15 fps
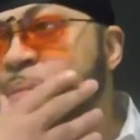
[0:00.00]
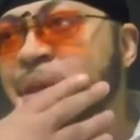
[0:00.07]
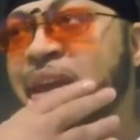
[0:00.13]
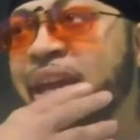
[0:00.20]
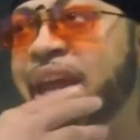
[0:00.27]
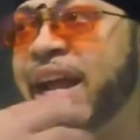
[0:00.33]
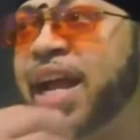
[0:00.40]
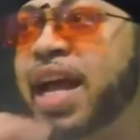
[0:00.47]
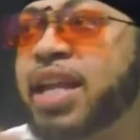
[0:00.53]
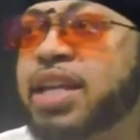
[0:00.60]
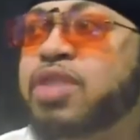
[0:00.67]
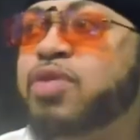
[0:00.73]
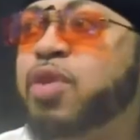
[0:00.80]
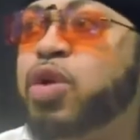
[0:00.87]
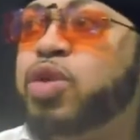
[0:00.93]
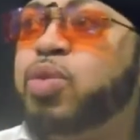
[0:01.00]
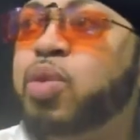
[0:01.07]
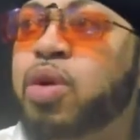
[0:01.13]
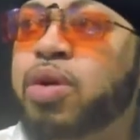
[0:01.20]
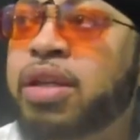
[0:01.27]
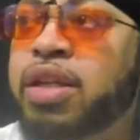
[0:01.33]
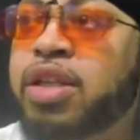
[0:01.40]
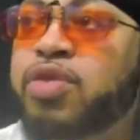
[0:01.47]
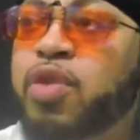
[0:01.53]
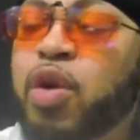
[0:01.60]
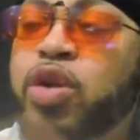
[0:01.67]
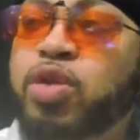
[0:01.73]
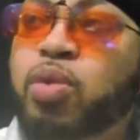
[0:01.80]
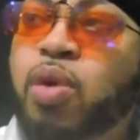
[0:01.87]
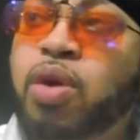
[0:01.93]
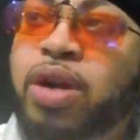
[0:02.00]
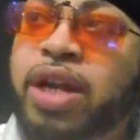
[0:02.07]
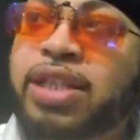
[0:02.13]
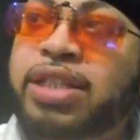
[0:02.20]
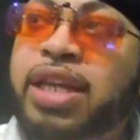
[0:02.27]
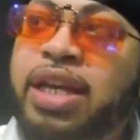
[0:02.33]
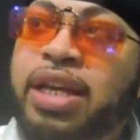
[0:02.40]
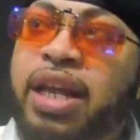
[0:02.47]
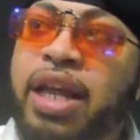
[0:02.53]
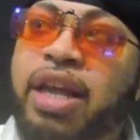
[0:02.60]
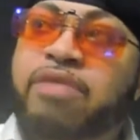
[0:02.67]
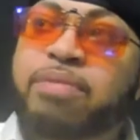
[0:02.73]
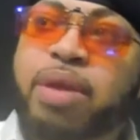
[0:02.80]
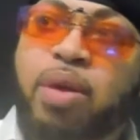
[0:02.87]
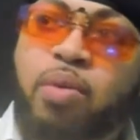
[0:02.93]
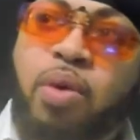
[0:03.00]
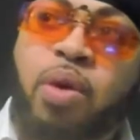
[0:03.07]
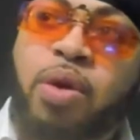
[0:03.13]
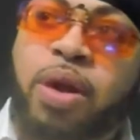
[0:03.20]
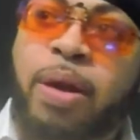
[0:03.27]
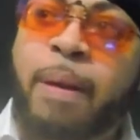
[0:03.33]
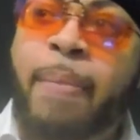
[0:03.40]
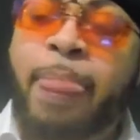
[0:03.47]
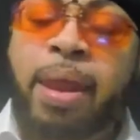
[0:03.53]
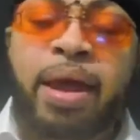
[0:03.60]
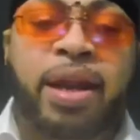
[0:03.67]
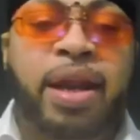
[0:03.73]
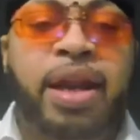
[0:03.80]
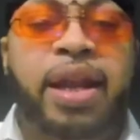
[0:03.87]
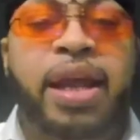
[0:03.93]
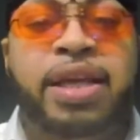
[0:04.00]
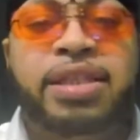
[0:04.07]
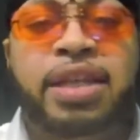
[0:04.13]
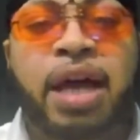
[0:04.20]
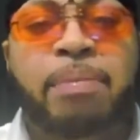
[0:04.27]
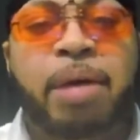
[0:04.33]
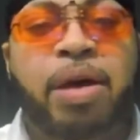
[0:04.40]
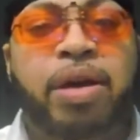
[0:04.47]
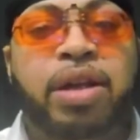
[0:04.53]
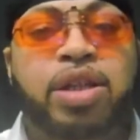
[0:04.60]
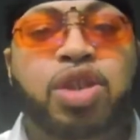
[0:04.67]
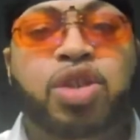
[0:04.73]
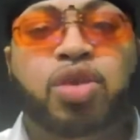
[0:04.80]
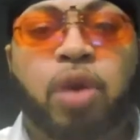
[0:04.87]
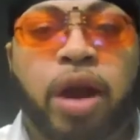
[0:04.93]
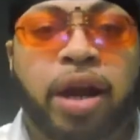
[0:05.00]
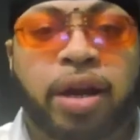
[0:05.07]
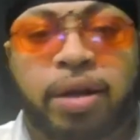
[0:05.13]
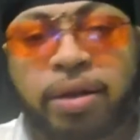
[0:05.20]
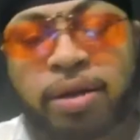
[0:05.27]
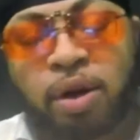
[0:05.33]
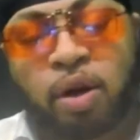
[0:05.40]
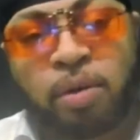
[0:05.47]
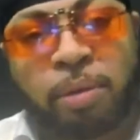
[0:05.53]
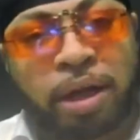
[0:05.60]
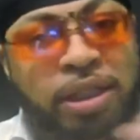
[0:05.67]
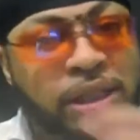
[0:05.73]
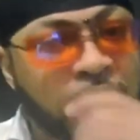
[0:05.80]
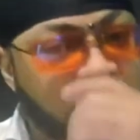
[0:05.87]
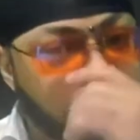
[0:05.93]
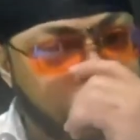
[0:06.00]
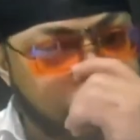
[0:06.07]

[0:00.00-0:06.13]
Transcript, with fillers: Being that I got this first this first warning, they say they give me a warning, and then the next time I'll get a strike on my channel.